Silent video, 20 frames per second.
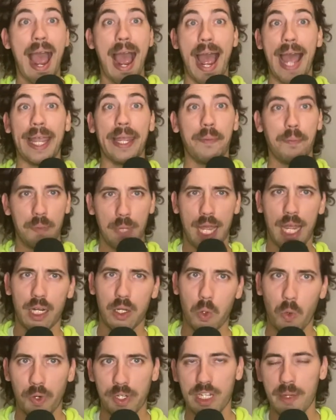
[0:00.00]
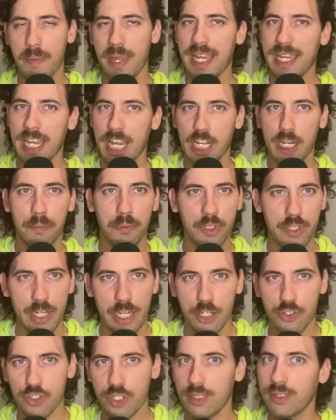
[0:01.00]
I am not going to make any
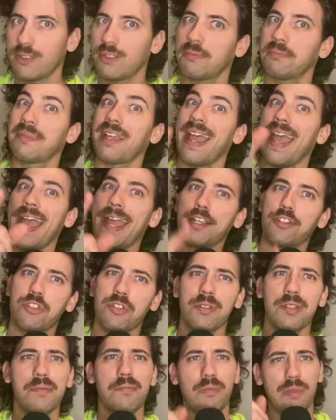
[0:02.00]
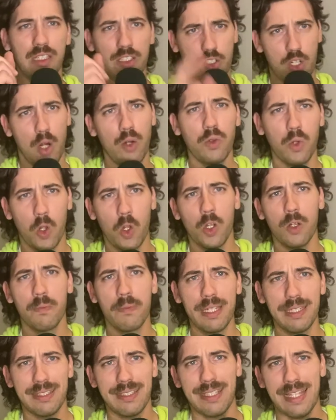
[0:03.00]
predictions. Actually, don't hold
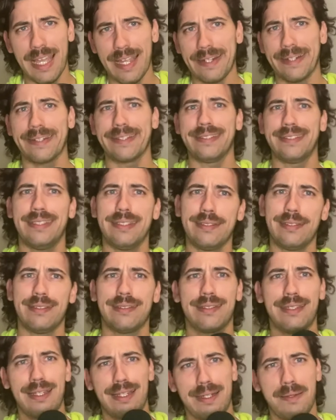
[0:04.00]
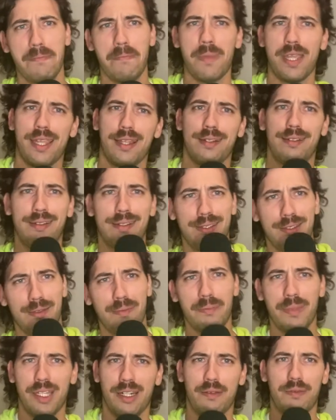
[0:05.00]
me to that because this is going to be a little
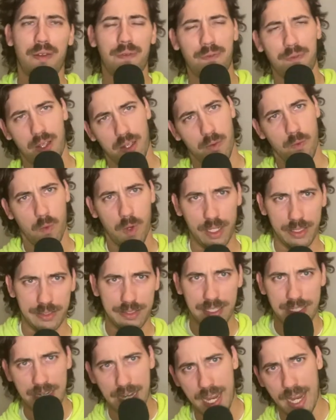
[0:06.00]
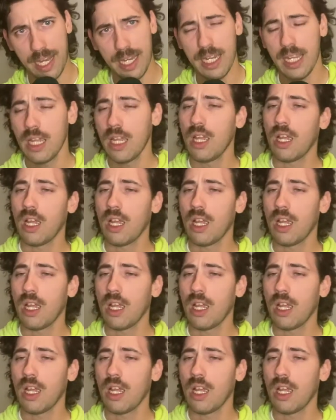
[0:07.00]
bit of a fun one today.